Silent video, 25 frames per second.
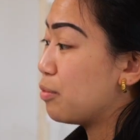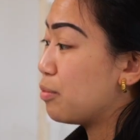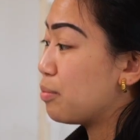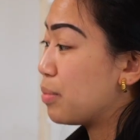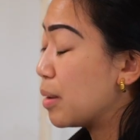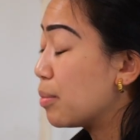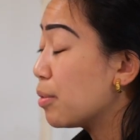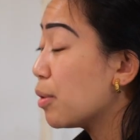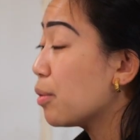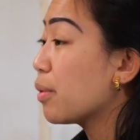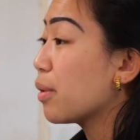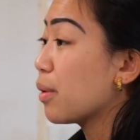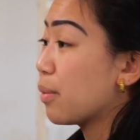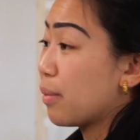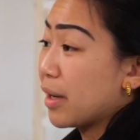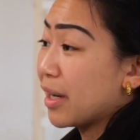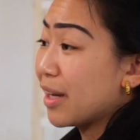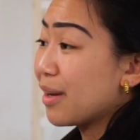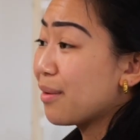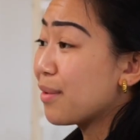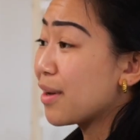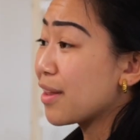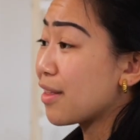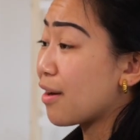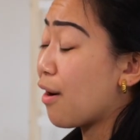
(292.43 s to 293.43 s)
People we're
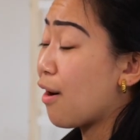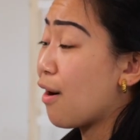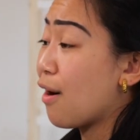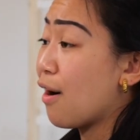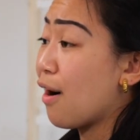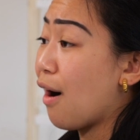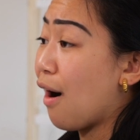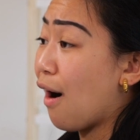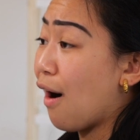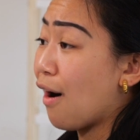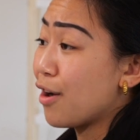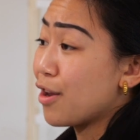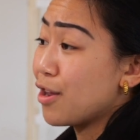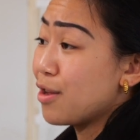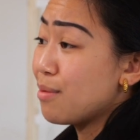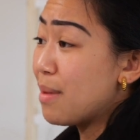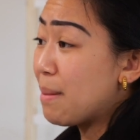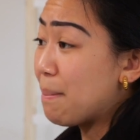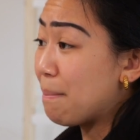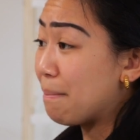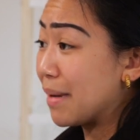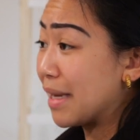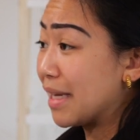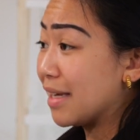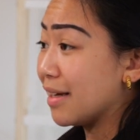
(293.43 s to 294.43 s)
working with are
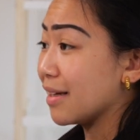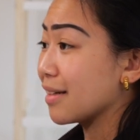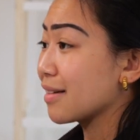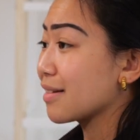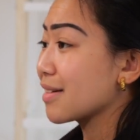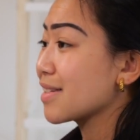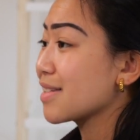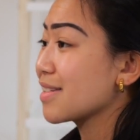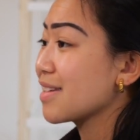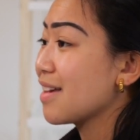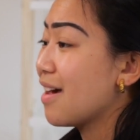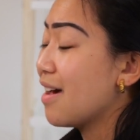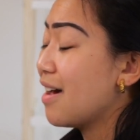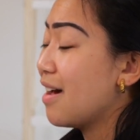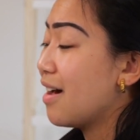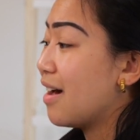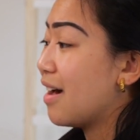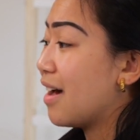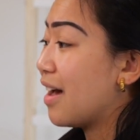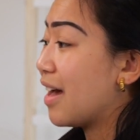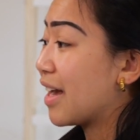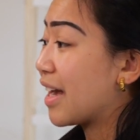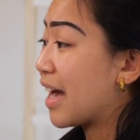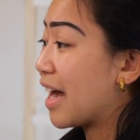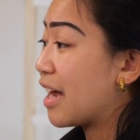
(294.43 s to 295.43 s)
human beings.
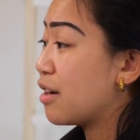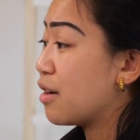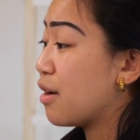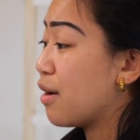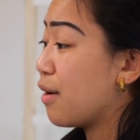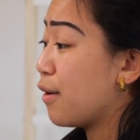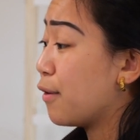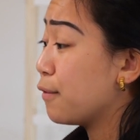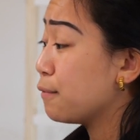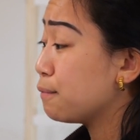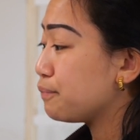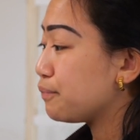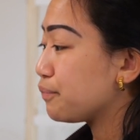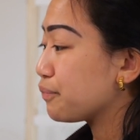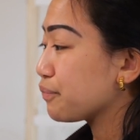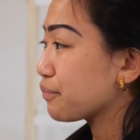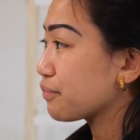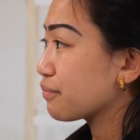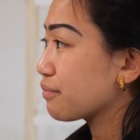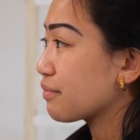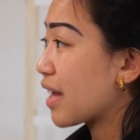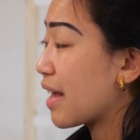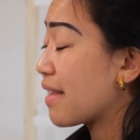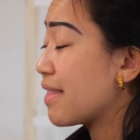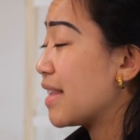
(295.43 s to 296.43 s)
Like I know
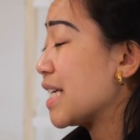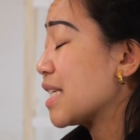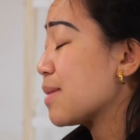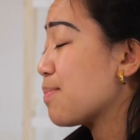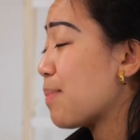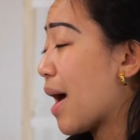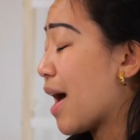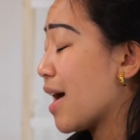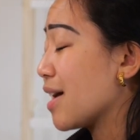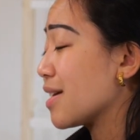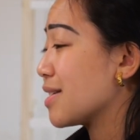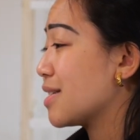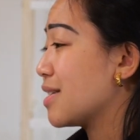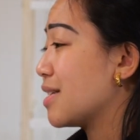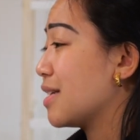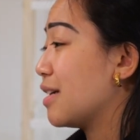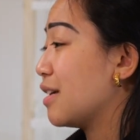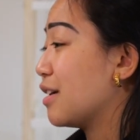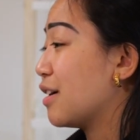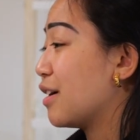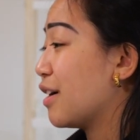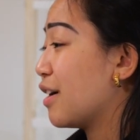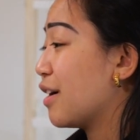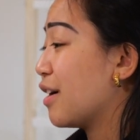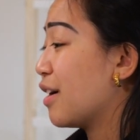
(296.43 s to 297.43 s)
this past
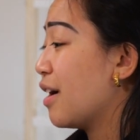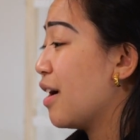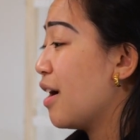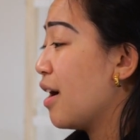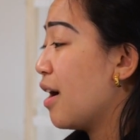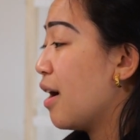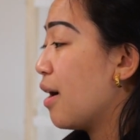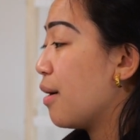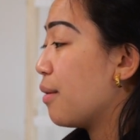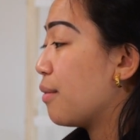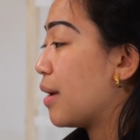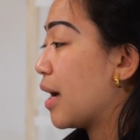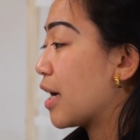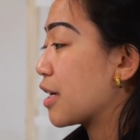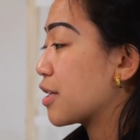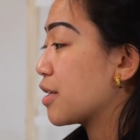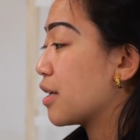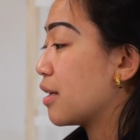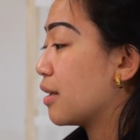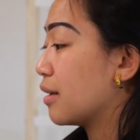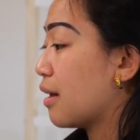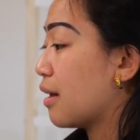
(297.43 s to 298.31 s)
year, we actually